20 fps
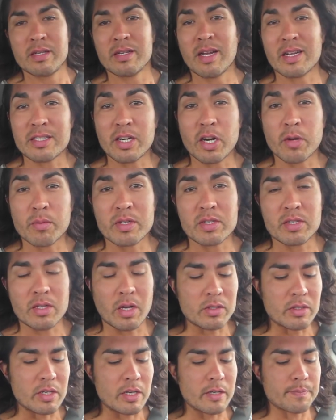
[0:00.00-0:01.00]
not terribly
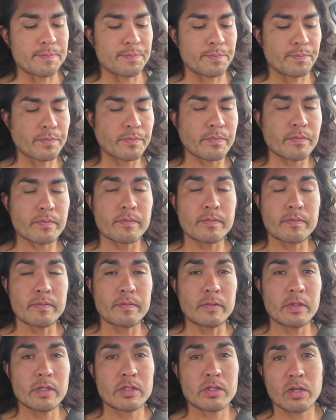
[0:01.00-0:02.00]
salty.
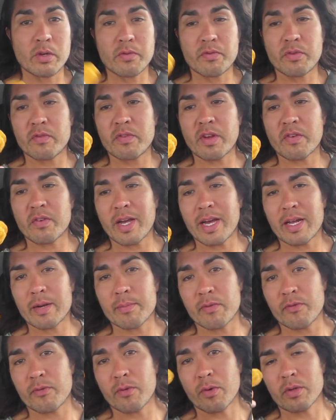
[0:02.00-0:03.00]
So if you've never had
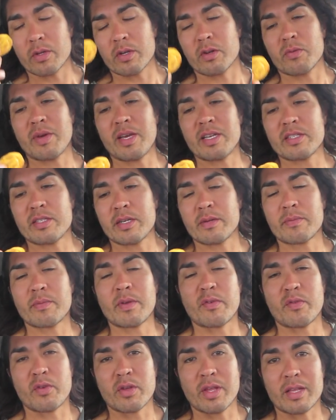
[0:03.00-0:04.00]
them before, they're amazing. And
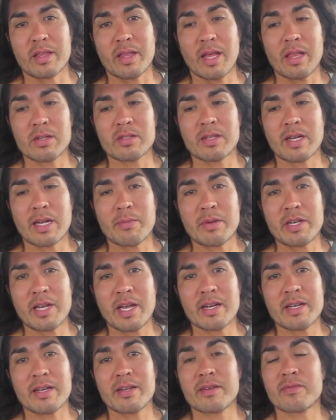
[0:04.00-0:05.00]
if you're like, that looks like a
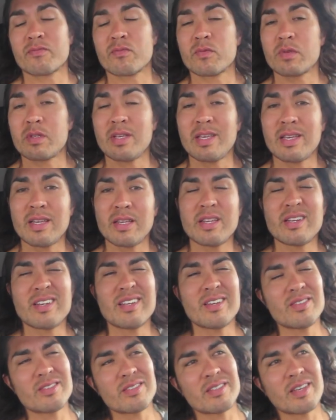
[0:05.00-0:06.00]
banana, well, you
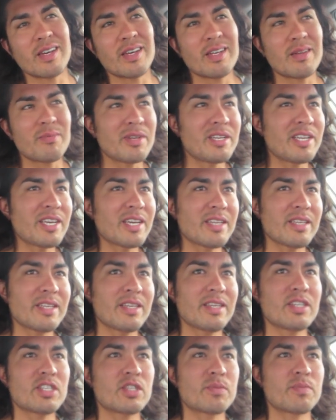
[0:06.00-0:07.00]
know, it's kind of
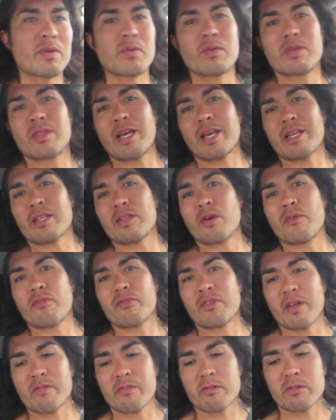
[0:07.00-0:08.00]
banana-ish, but with like no
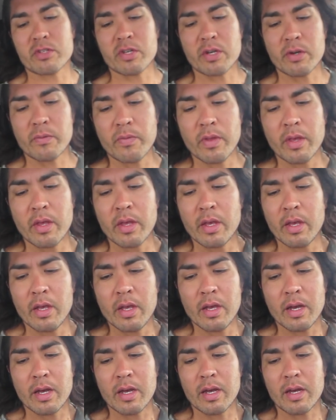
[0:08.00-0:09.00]
flavor. So
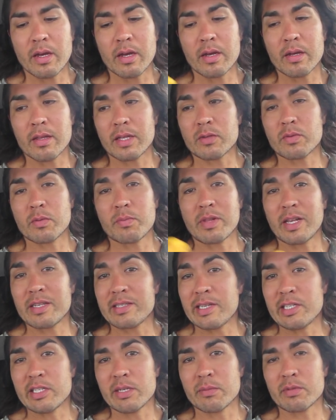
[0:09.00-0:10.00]
that's what
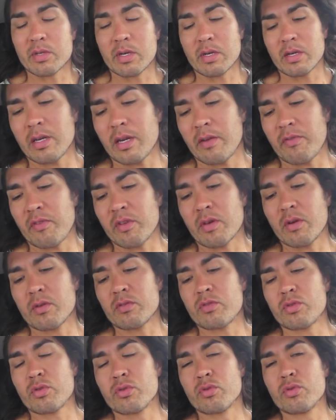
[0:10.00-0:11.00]
plantain chips If you go
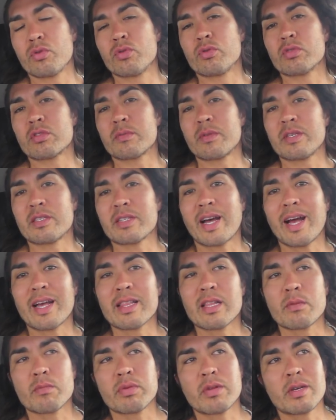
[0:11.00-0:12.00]
to some of these
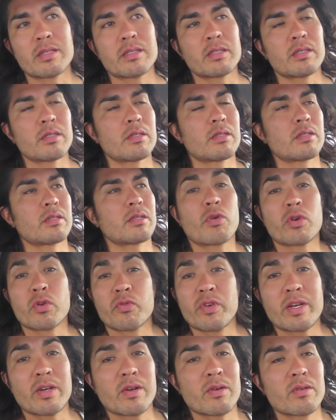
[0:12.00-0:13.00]
island places, Puerto
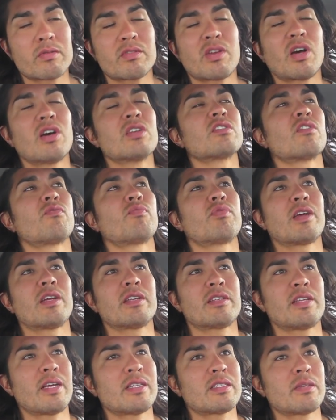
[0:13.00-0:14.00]
Rico, tons of
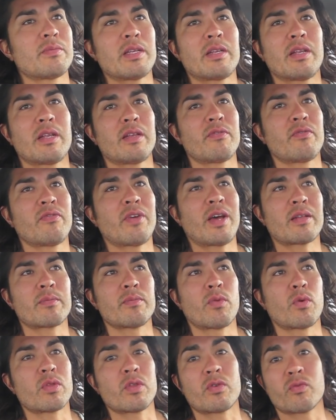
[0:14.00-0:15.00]
plantains. I mean, in fact,
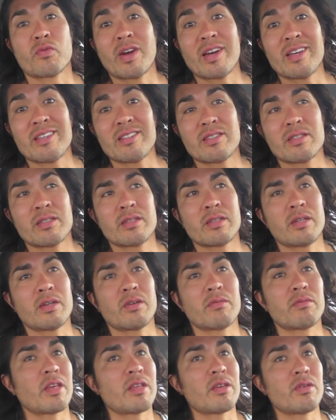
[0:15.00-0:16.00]
more than rice. You
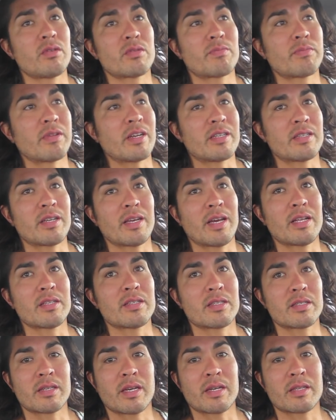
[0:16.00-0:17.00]
know, they use
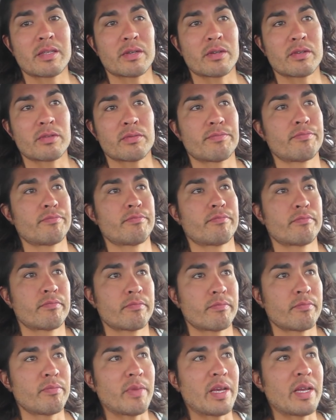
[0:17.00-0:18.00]
plantains as like their
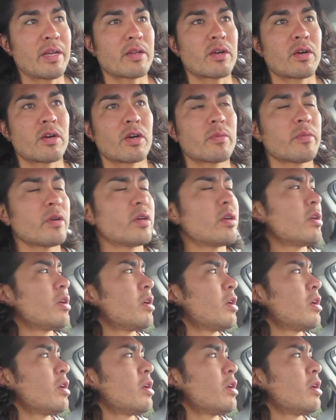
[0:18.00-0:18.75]
main carb.